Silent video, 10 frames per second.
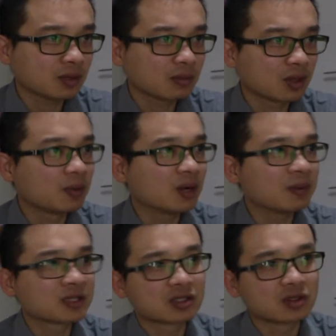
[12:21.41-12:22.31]
But your
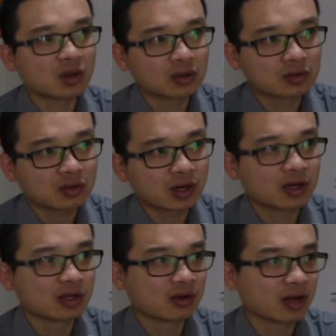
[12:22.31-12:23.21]
purpose is not try to
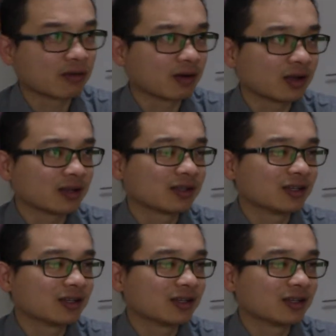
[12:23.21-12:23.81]
hurt your neck, right?